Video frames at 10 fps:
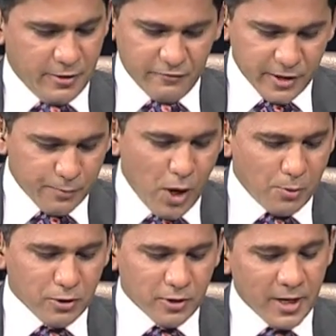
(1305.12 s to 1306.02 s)
very
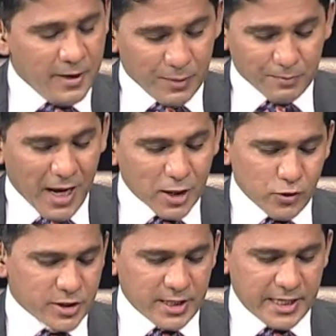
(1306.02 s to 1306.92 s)
popular. But my
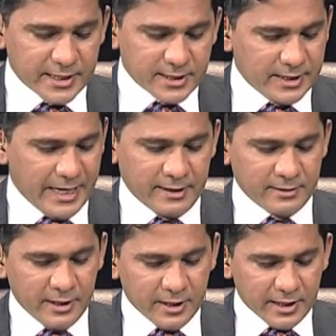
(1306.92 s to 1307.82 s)
question is
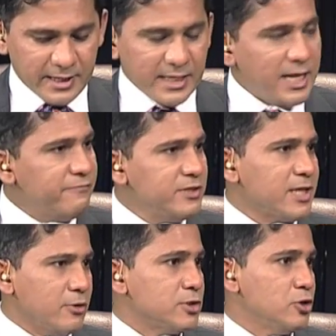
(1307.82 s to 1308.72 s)
that the
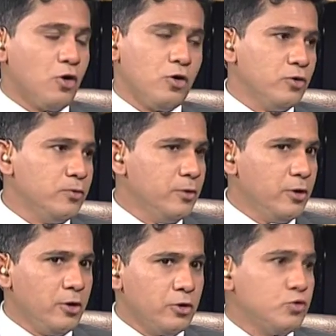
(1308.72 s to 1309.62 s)
11,000 or
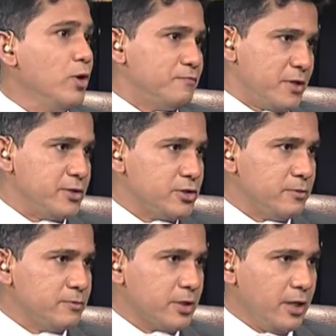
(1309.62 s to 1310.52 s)

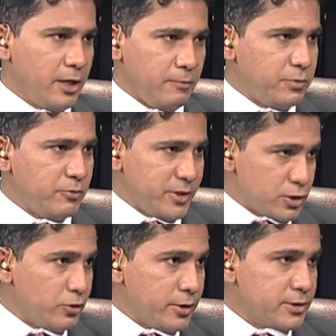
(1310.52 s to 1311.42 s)
12,000
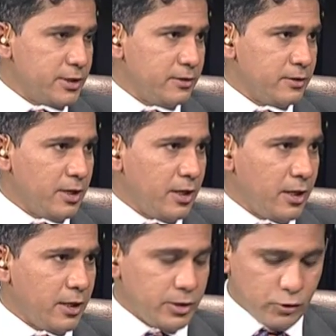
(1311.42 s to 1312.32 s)
restaurants in
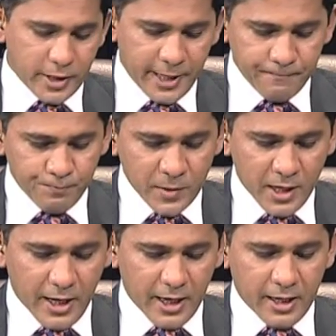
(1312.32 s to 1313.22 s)
UK,
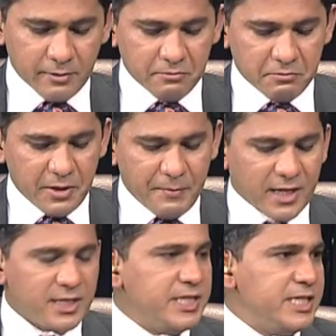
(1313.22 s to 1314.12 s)
they
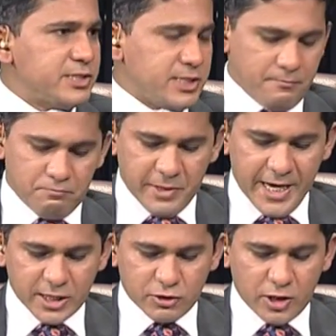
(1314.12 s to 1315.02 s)
badly need some
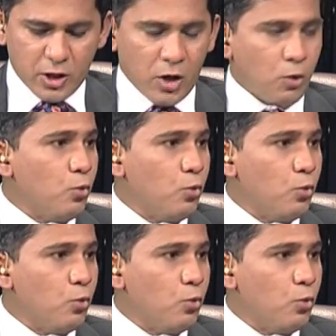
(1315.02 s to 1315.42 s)
extra